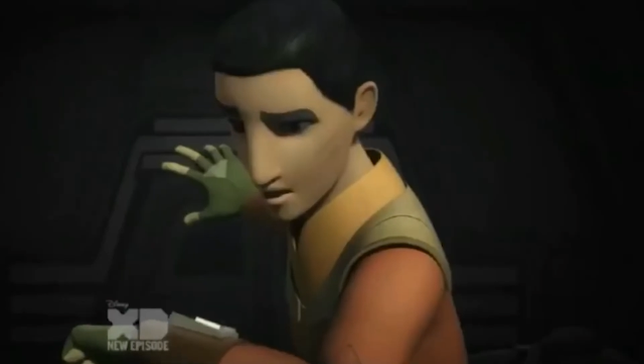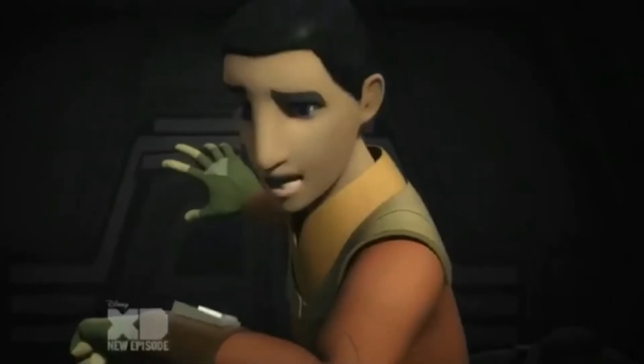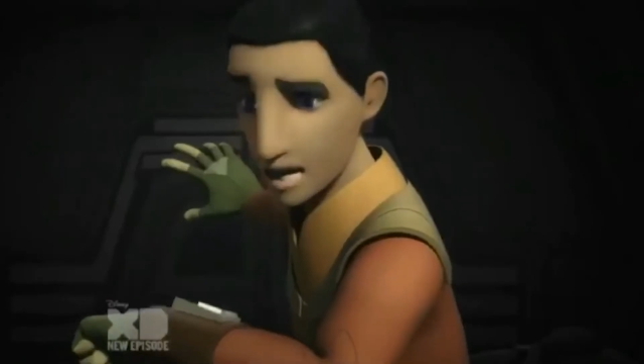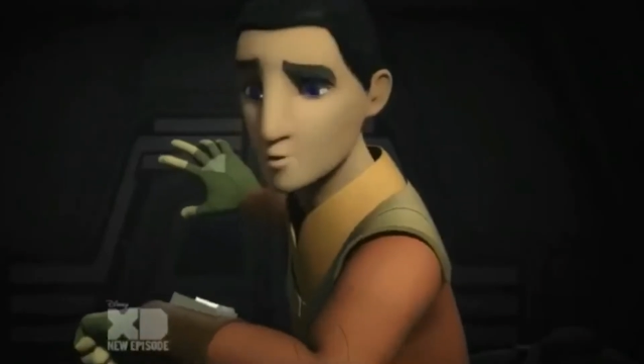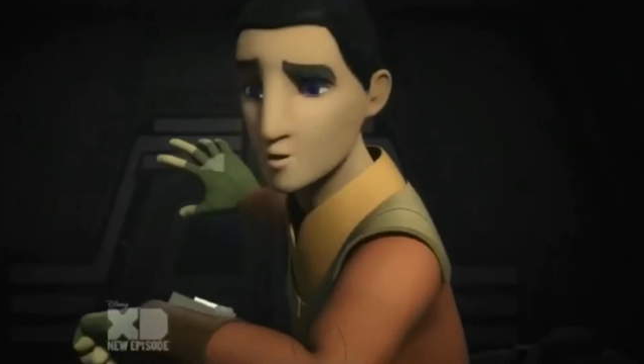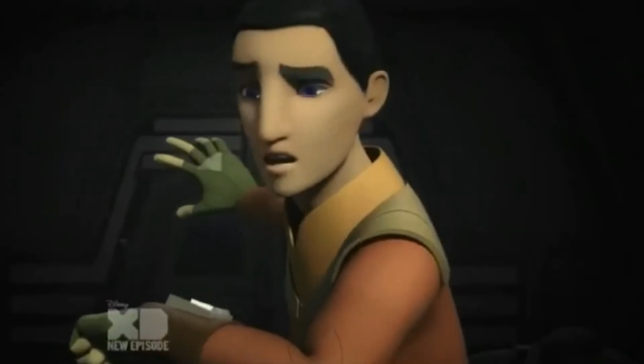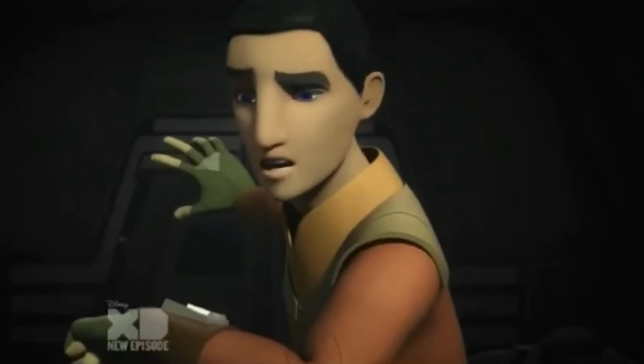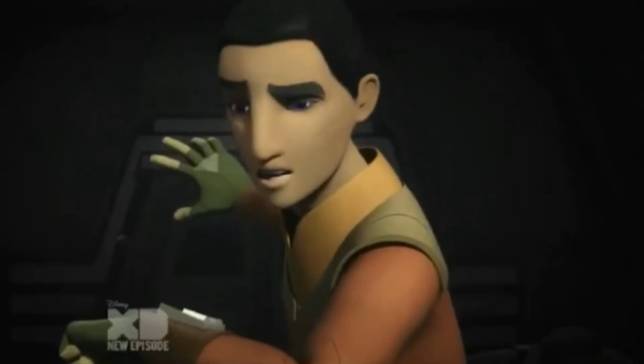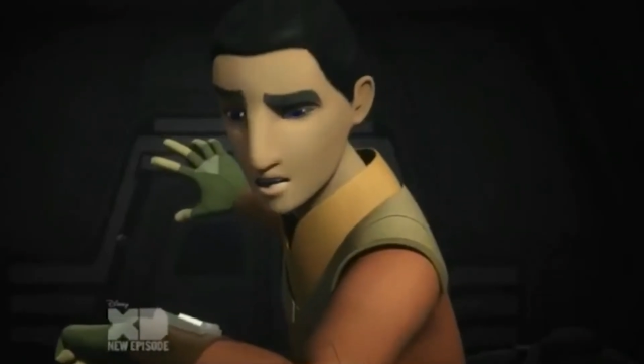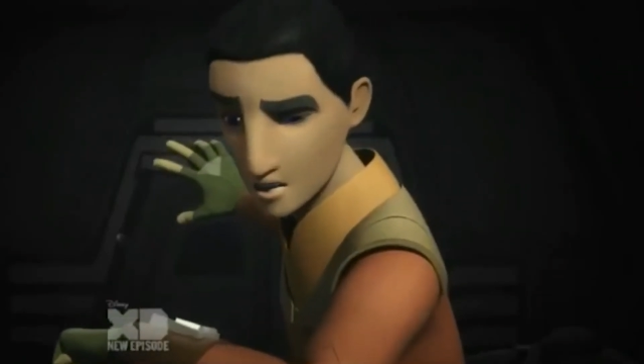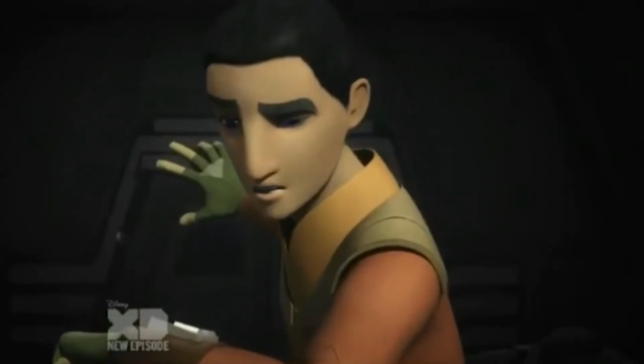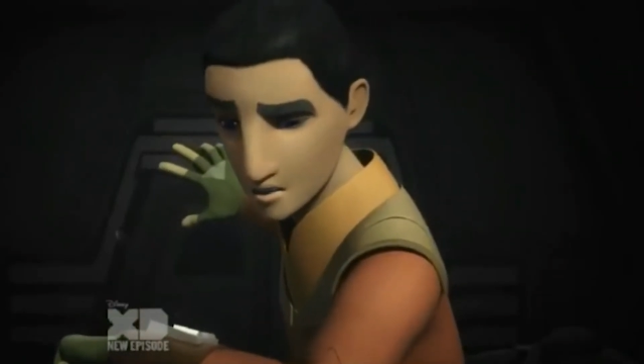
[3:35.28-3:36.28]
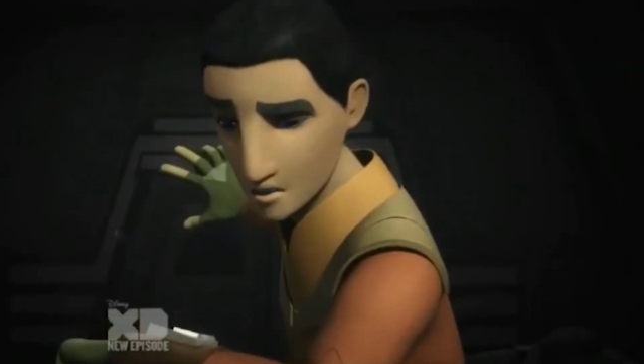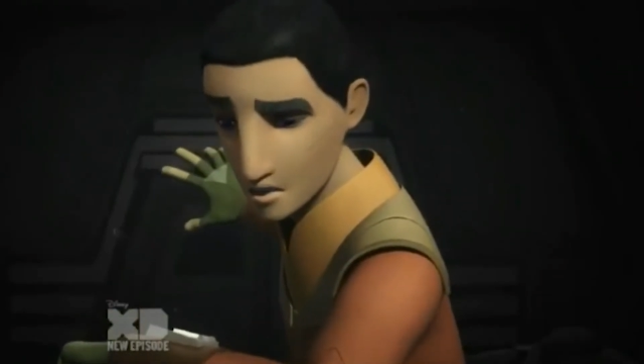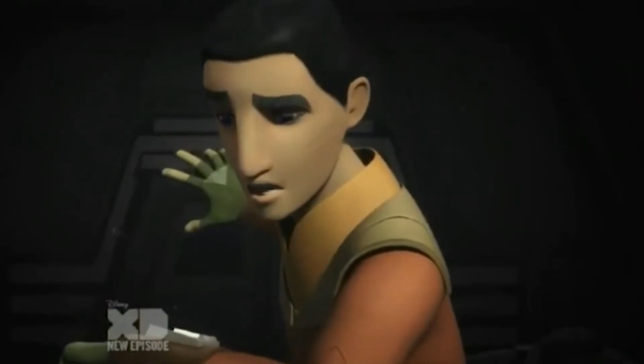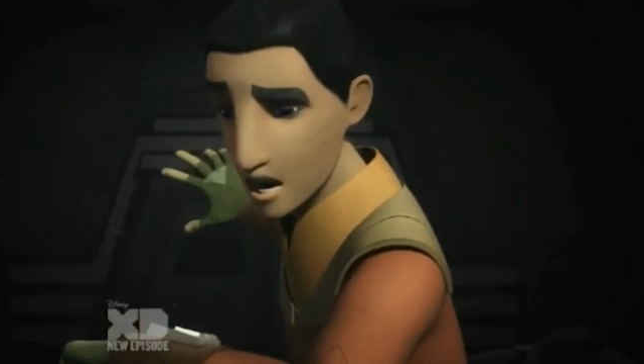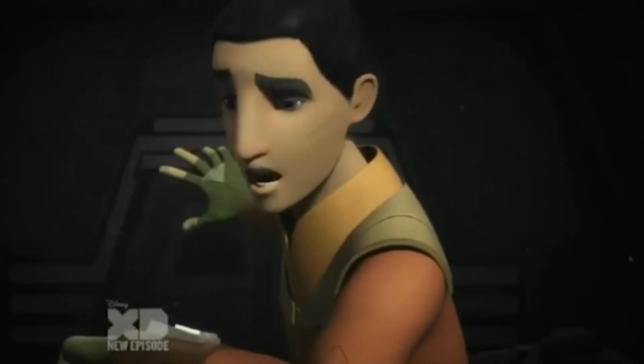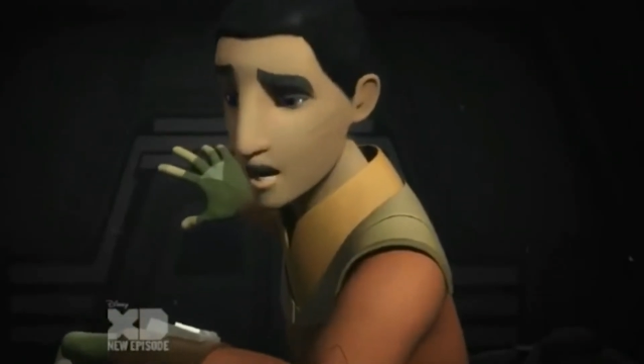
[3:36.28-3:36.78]
transported to
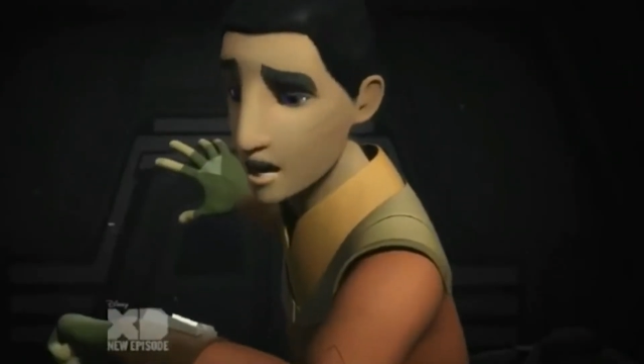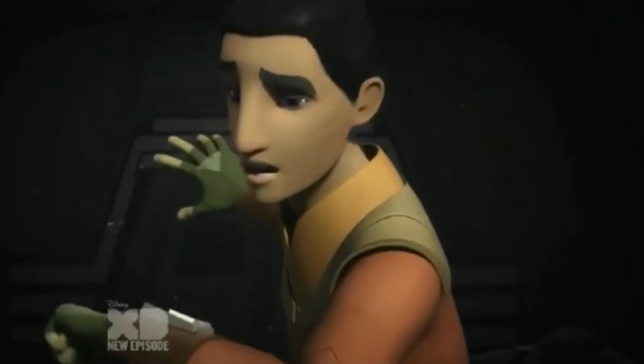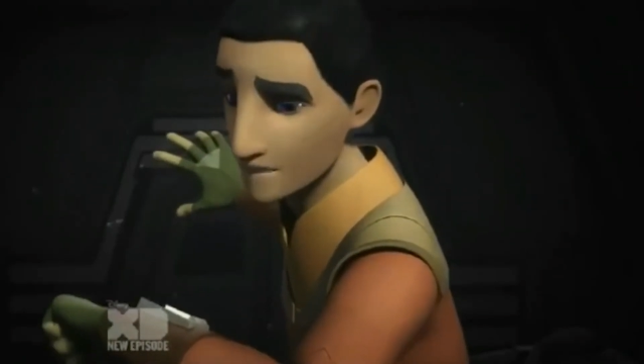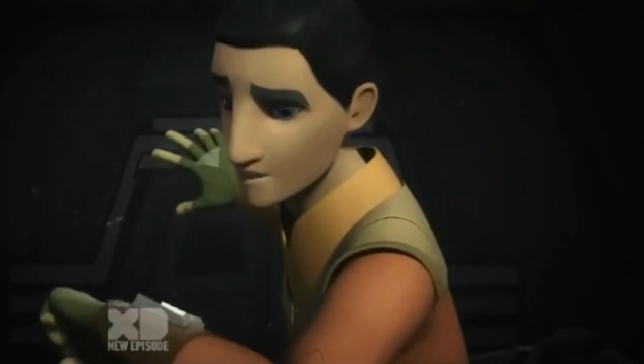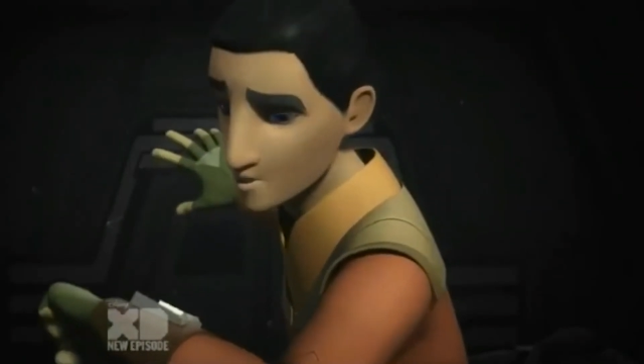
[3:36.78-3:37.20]
the unknown